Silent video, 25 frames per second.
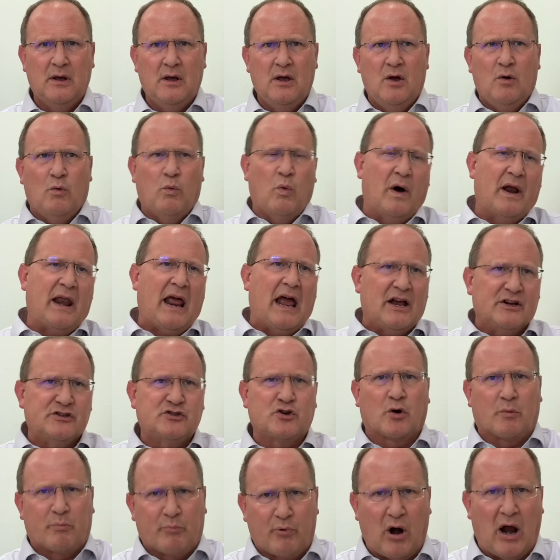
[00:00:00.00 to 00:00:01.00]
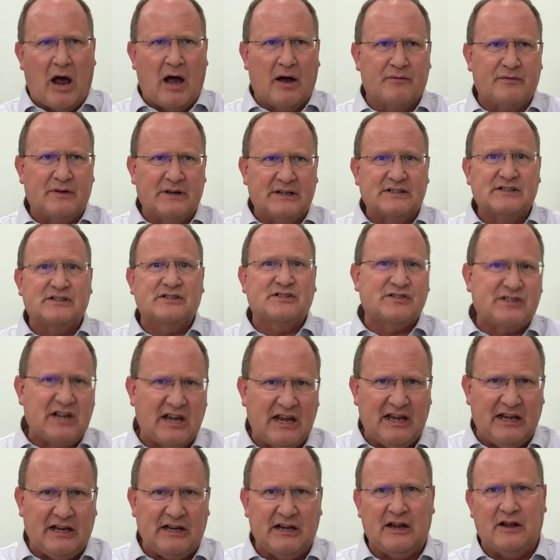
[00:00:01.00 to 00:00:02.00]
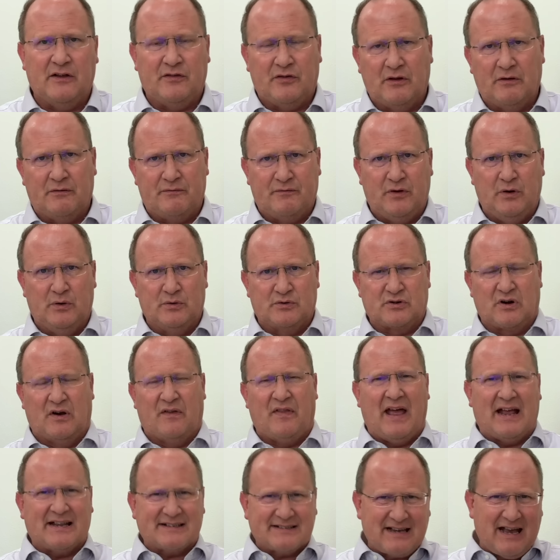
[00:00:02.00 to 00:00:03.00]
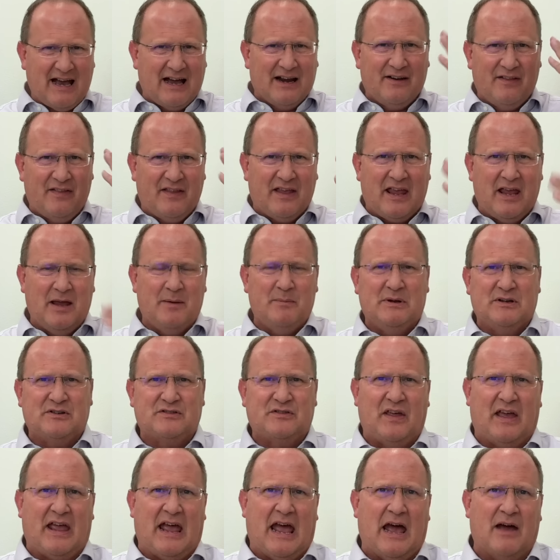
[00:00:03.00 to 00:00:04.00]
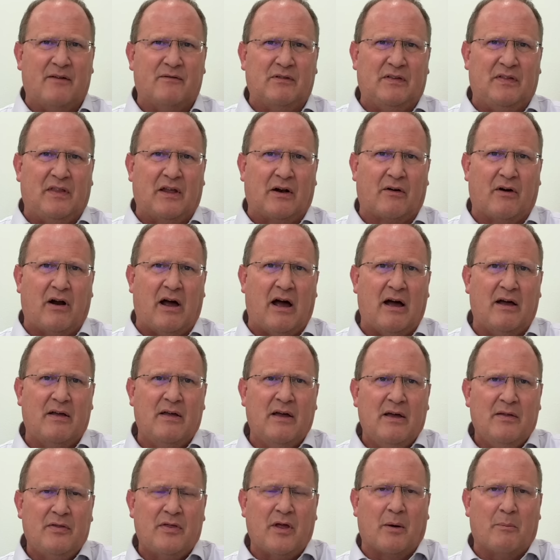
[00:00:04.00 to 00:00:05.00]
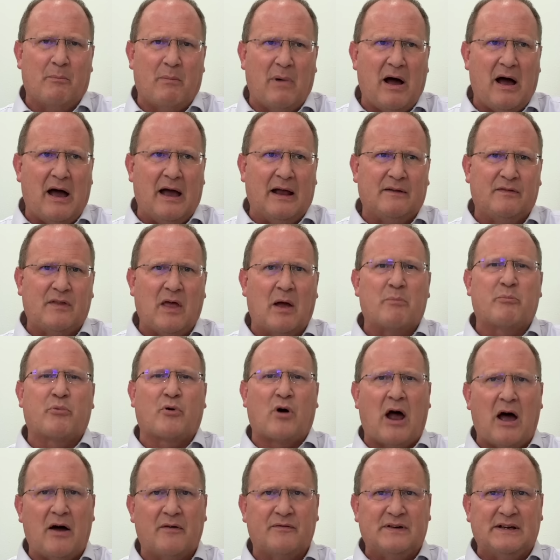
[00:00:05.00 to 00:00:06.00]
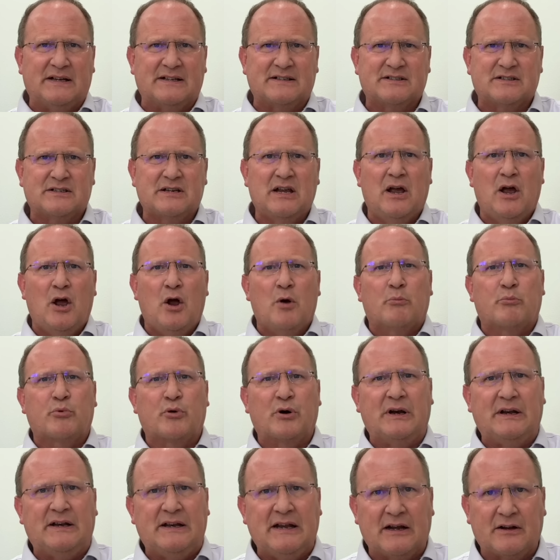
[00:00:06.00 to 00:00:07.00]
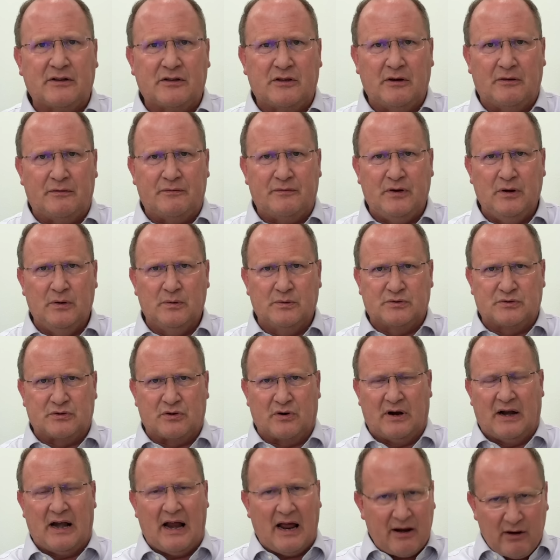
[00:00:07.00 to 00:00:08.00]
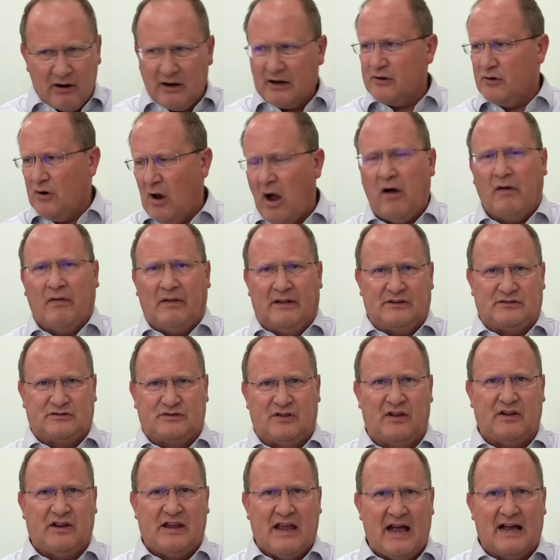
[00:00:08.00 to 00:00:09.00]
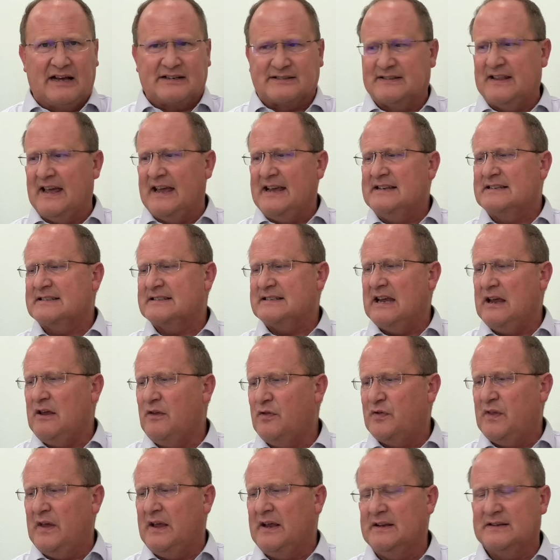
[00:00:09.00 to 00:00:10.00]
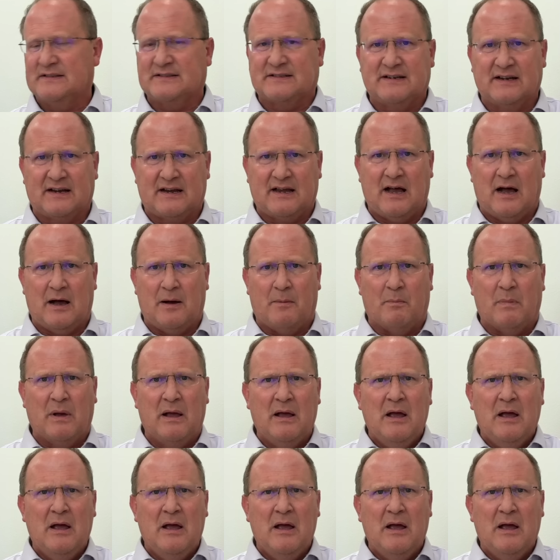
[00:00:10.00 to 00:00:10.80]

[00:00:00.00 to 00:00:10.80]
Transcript: What has your prophet seen in the future? And that's kind of the image they have in their their mind that prophets predict the future. And I acknowledge that yes, they see things to come.